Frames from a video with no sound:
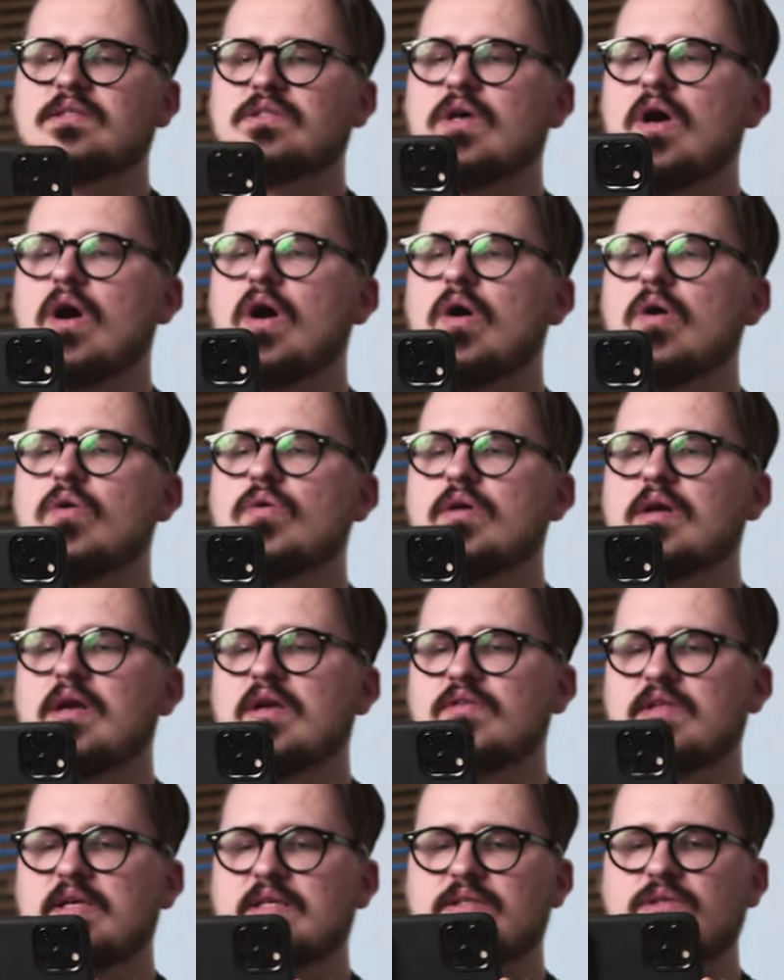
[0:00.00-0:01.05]
so you
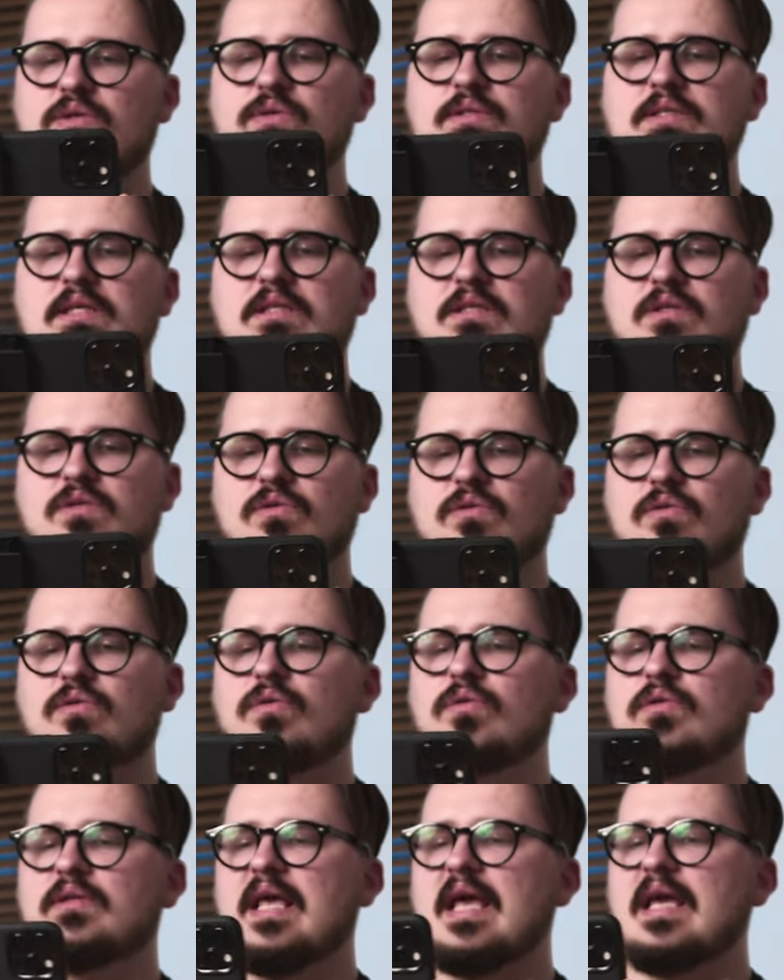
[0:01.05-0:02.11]
can just use it
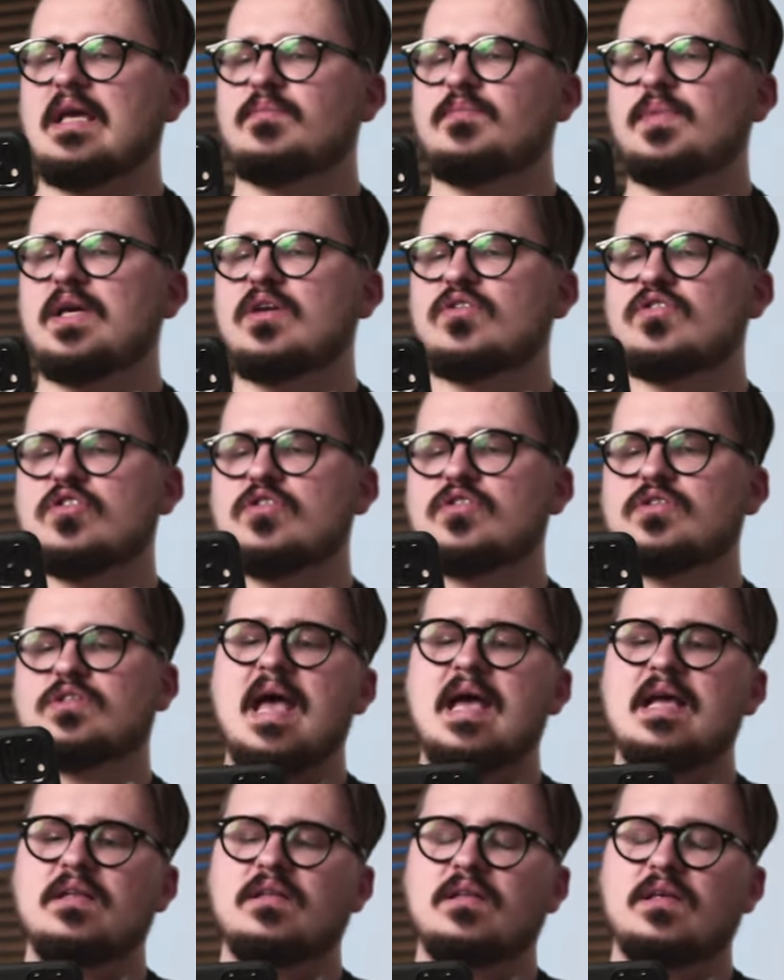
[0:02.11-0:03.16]
to take pictures,
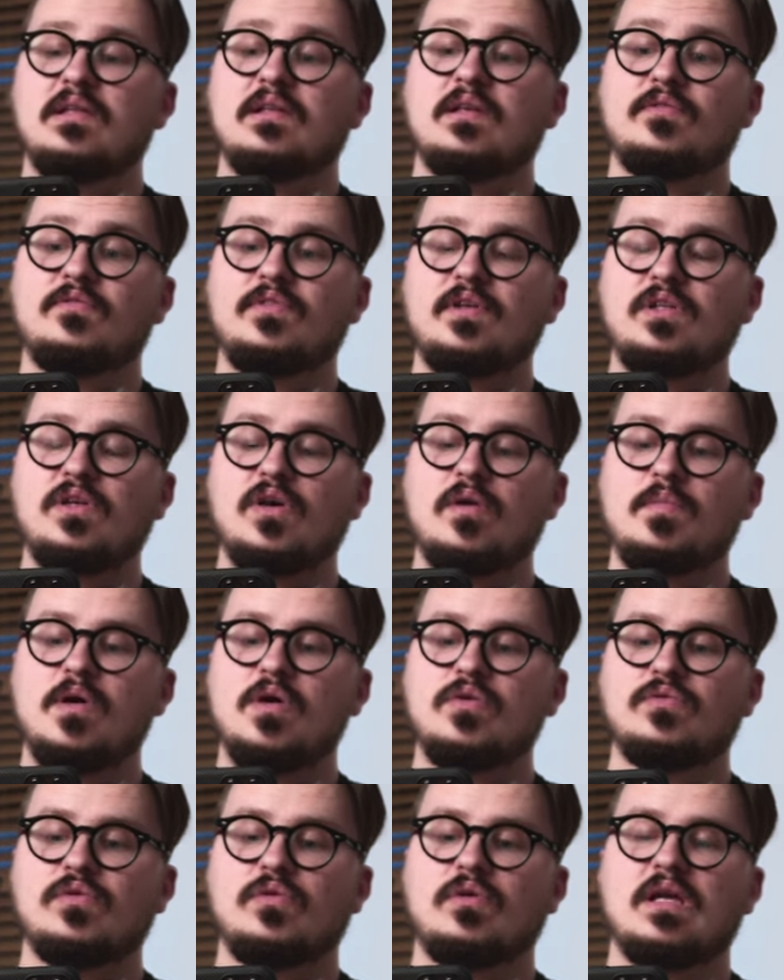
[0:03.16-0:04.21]
and in the video
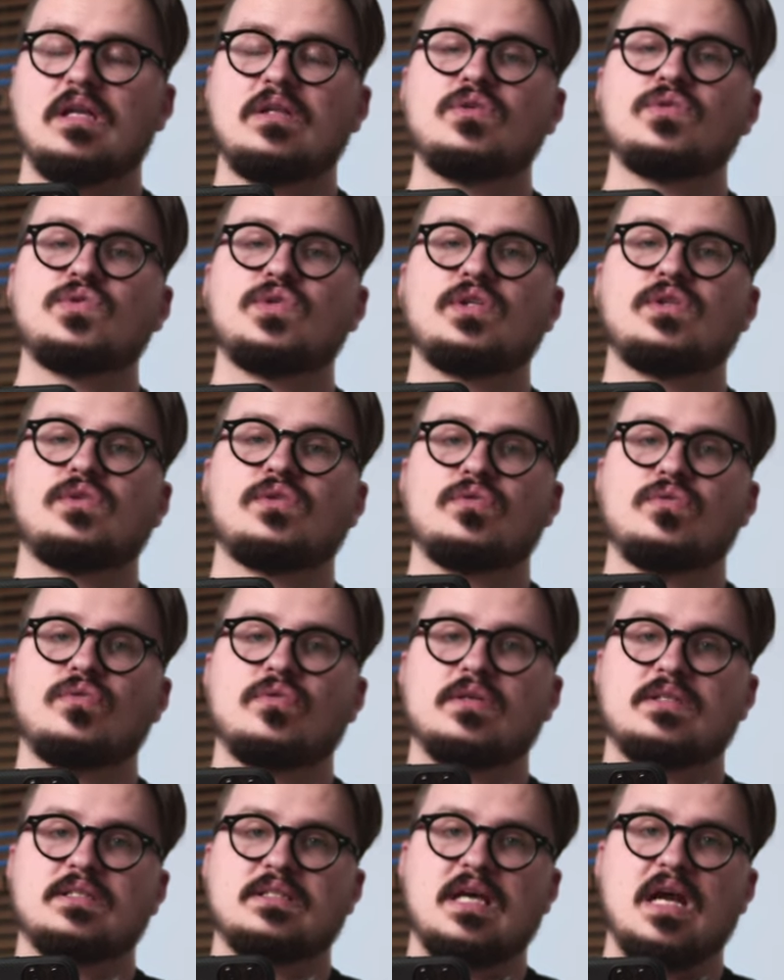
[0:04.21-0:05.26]
mode you can use it
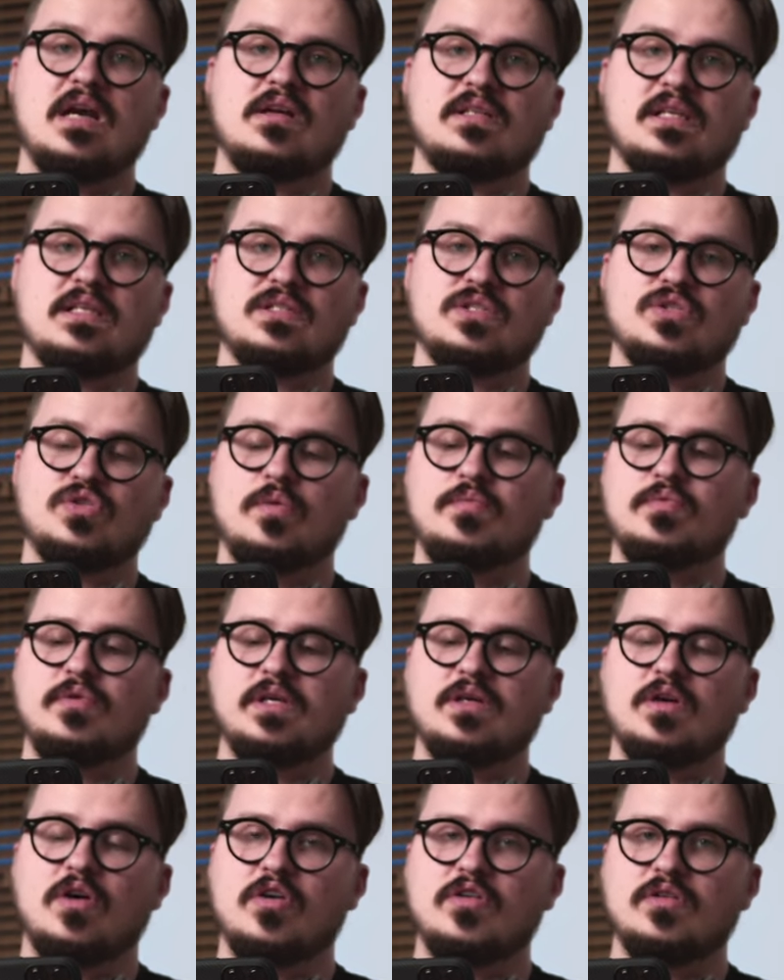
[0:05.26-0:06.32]
to start and stop
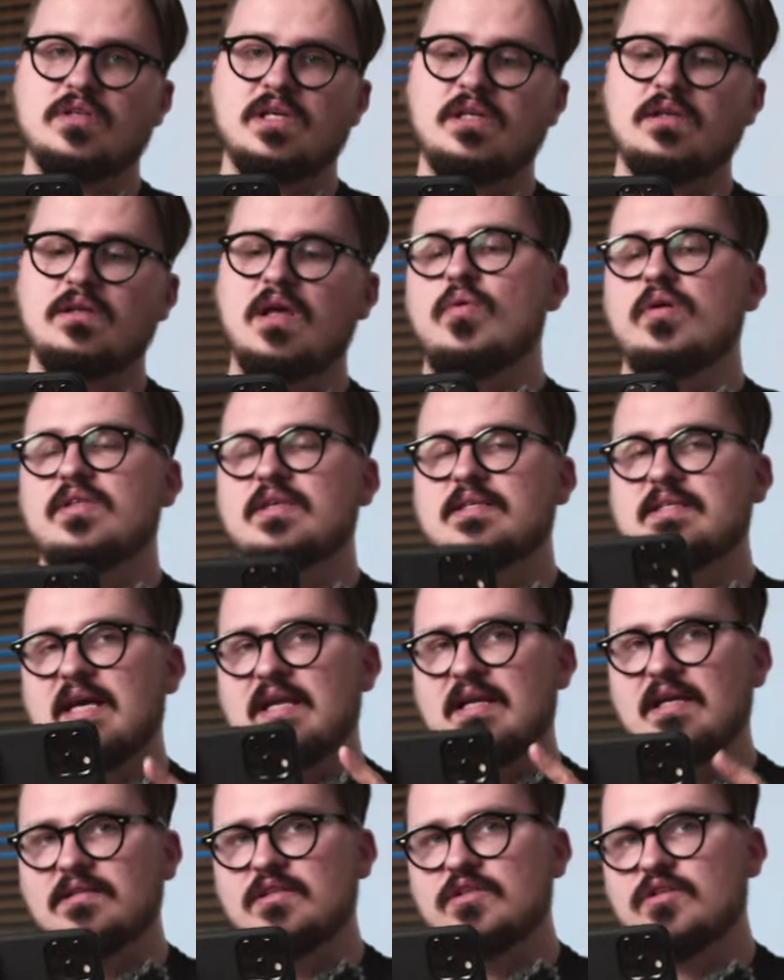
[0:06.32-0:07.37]
recording, which is
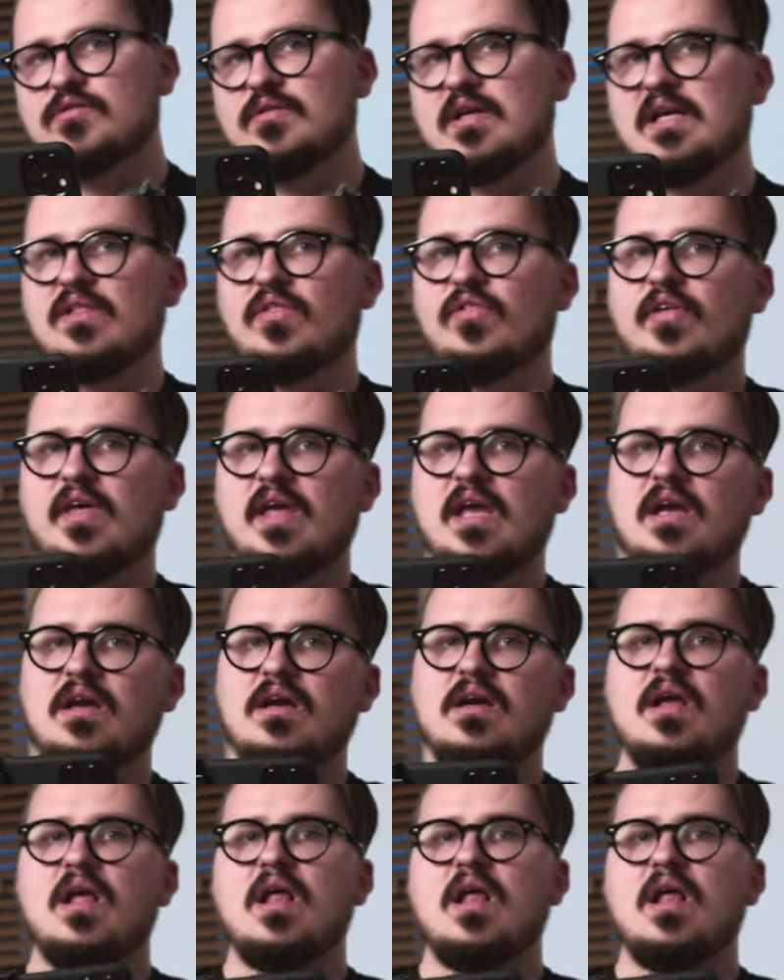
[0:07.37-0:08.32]
another great thing